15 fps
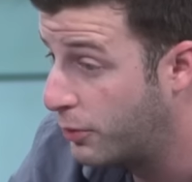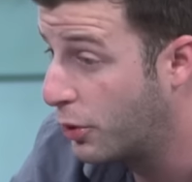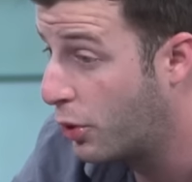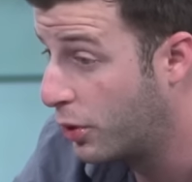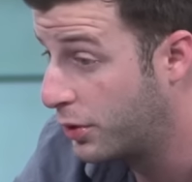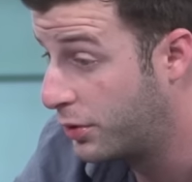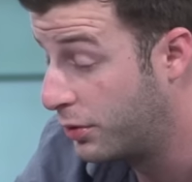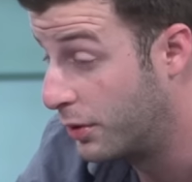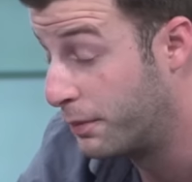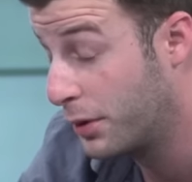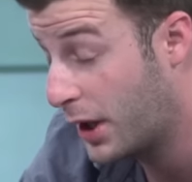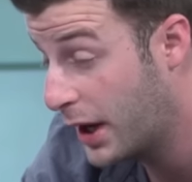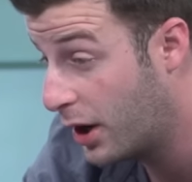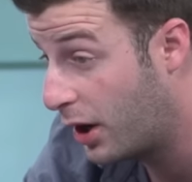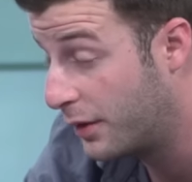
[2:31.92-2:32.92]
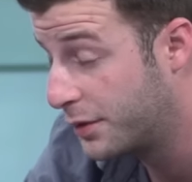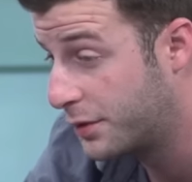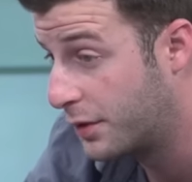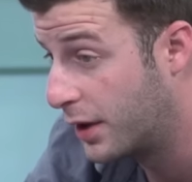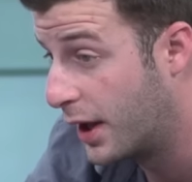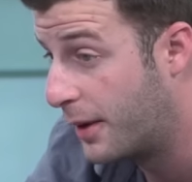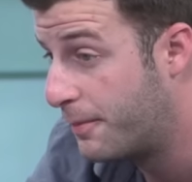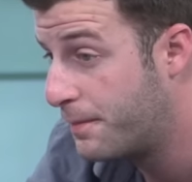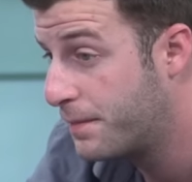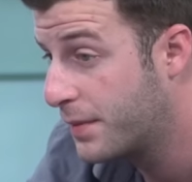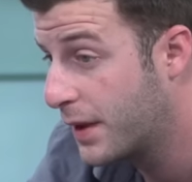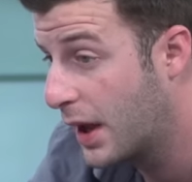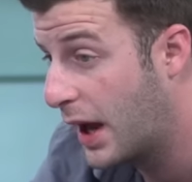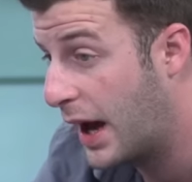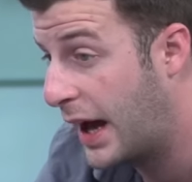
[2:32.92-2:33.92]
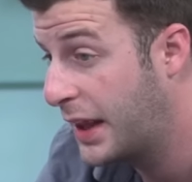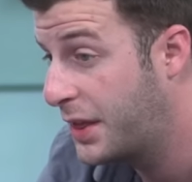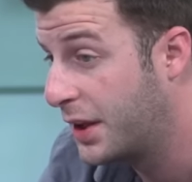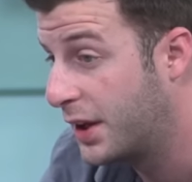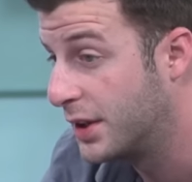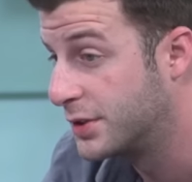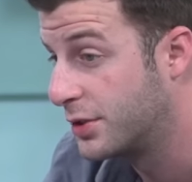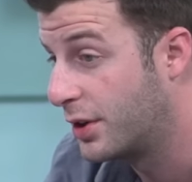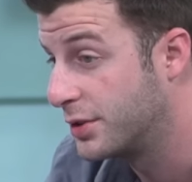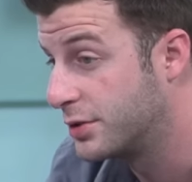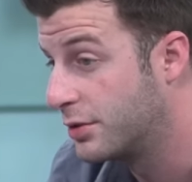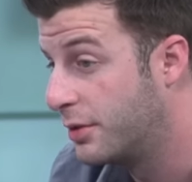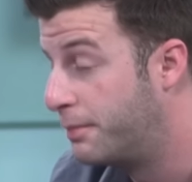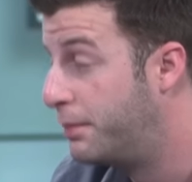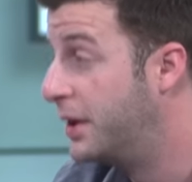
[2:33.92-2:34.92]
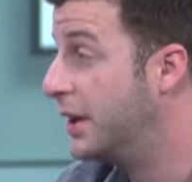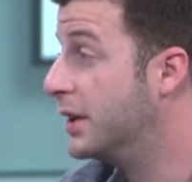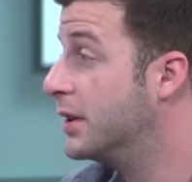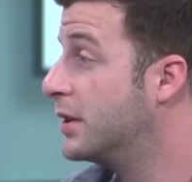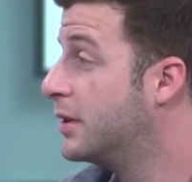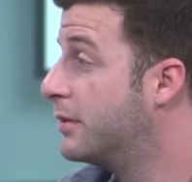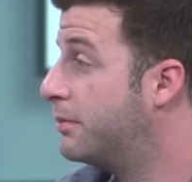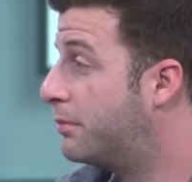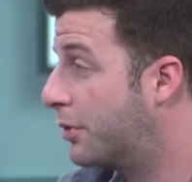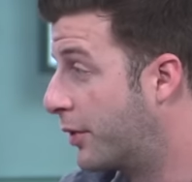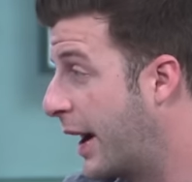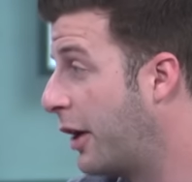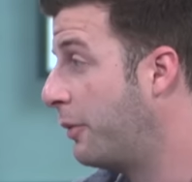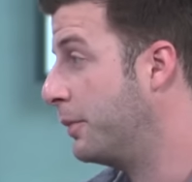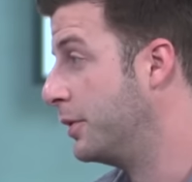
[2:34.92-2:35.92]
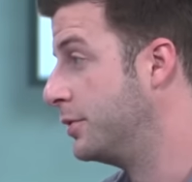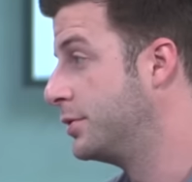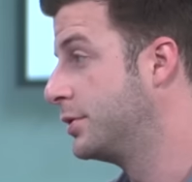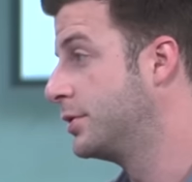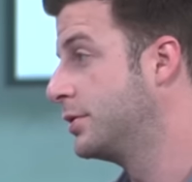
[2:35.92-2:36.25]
On court through the playoffs for them. I think it's also a big morale boost.